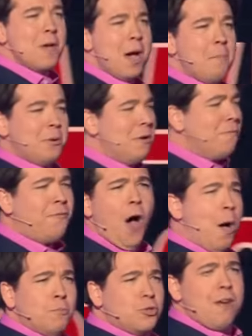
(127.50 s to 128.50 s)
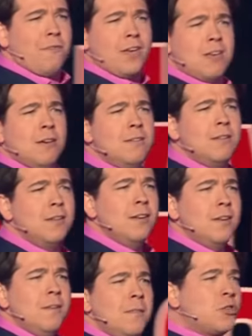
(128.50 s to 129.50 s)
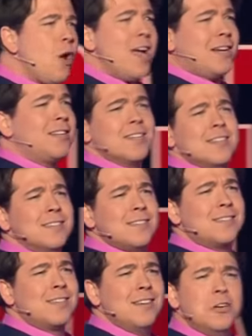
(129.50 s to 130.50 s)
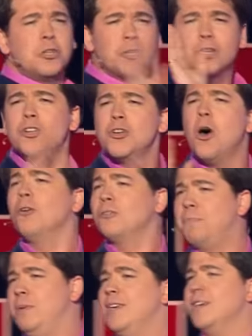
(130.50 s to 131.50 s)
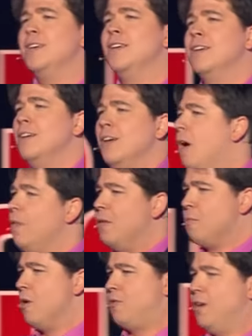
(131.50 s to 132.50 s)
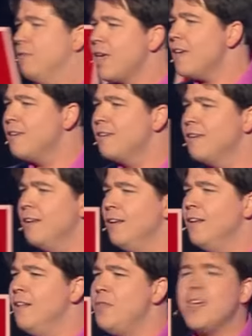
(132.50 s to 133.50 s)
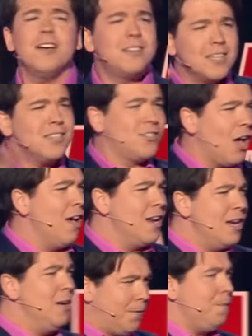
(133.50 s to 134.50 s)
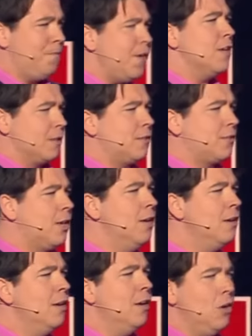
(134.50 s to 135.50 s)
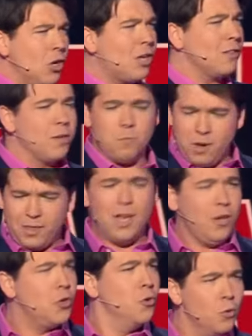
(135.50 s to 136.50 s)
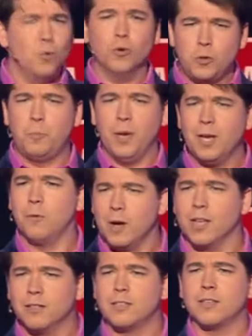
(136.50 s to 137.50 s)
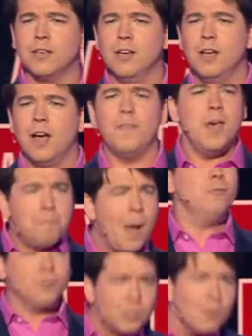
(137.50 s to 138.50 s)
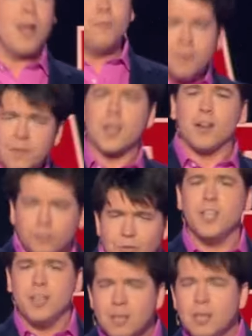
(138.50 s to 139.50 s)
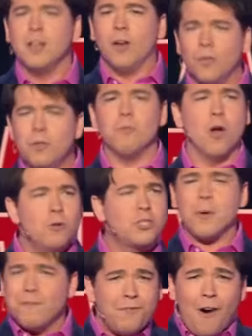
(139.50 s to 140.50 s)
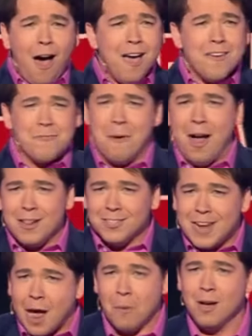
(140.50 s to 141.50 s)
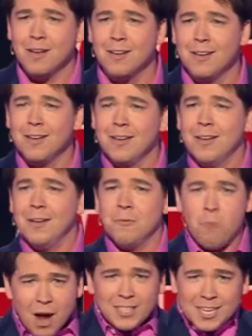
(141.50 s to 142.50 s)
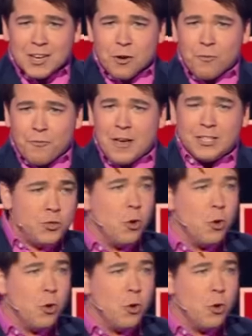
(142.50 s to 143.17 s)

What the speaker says: me up? Farm traffic. Tractors should not be on the road, OK? They are designed for fields. Look at them with their huge, big wheels, and they bounce around in the country on the roads going 5 miles an hour, right in your face,